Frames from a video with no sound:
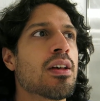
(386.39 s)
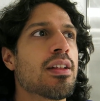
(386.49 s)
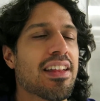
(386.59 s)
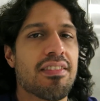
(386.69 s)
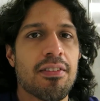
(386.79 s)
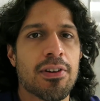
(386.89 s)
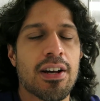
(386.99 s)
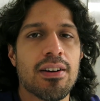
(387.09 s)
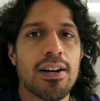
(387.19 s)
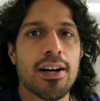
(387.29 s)
that's it for
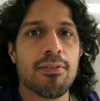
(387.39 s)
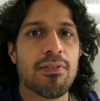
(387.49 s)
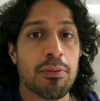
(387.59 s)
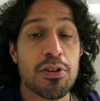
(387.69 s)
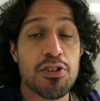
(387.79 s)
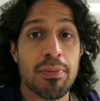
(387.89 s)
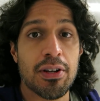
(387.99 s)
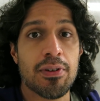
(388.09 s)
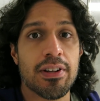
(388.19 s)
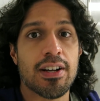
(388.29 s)
now. Follow me,
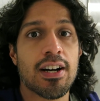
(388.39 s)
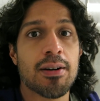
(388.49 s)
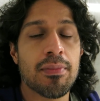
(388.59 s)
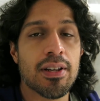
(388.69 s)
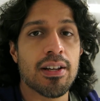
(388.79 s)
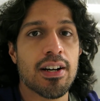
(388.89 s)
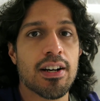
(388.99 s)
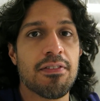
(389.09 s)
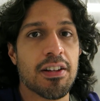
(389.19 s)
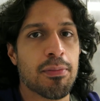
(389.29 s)
strengthbydoing.com,
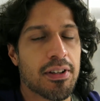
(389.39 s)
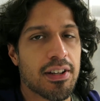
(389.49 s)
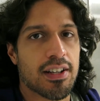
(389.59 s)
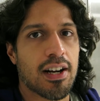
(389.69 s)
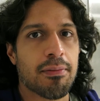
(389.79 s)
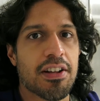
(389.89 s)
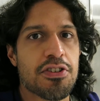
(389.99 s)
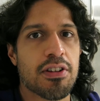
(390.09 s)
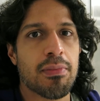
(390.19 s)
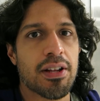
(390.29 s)

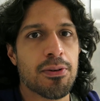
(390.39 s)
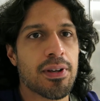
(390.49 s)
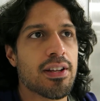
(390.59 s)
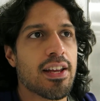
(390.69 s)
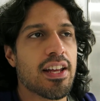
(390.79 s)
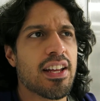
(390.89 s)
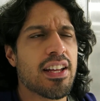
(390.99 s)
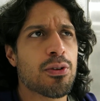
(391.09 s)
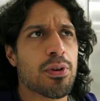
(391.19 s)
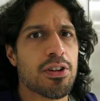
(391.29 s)
facebook.com/strengthbydoing,
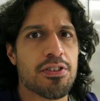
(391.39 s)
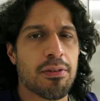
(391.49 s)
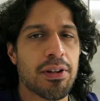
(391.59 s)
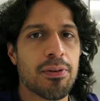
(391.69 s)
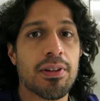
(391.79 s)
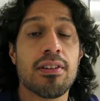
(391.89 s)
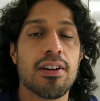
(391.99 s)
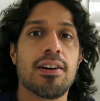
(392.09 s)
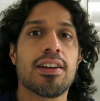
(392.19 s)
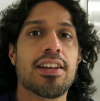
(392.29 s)
and Twitter, strengthbydoing.